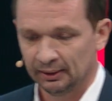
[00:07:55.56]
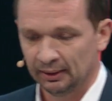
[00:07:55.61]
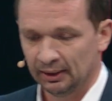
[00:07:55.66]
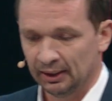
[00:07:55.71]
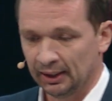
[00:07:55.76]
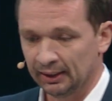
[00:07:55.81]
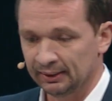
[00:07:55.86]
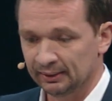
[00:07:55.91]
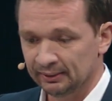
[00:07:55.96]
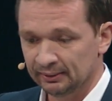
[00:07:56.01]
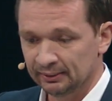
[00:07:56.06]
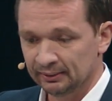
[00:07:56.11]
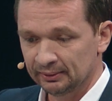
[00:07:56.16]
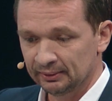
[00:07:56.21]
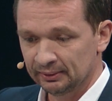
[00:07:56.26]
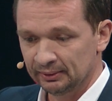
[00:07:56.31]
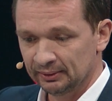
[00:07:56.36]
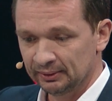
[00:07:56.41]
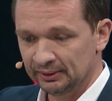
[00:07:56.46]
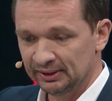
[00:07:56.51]
And
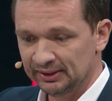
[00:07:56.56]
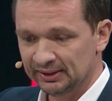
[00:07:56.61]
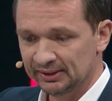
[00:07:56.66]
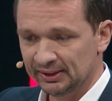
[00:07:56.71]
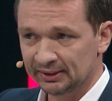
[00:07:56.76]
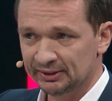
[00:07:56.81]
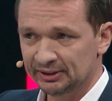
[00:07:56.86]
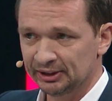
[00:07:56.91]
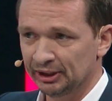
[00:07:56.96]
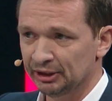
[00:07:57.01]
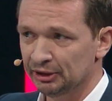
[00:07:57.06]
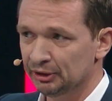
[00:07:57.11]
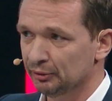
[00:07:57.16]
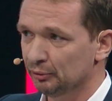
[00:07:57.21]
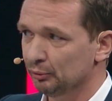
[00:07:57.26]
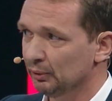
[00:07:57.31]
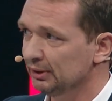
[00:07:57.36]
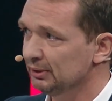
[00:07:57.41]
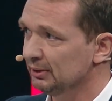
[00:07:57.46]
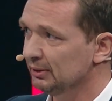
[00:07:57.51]
this exchange
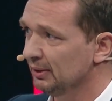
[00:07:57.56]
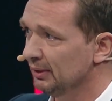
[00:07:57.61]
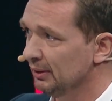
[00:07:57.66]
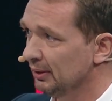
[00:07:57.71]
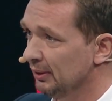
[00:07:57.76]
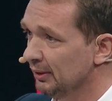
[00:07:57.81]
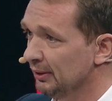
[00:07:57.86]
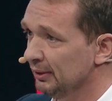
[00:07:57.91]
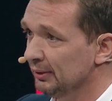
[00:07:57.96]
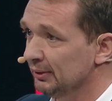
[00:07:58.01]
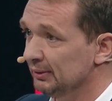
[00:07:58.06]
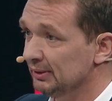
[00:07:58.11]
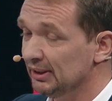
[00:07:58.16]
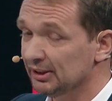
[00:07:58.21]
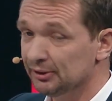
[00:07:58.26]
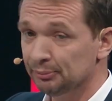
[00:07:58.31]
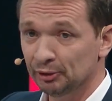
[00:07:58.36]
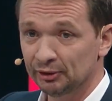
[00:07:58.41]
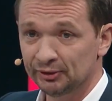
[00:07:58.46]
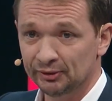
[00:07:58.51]
was
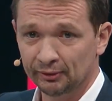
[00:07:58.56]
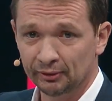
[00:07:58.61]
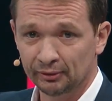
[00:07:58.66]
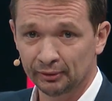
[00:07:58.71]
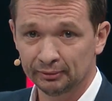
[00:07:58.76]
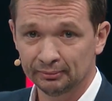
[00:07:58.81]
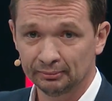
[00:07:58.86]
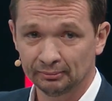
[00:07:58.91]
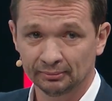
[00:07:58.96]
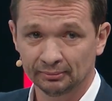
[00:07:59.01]
6 months ago,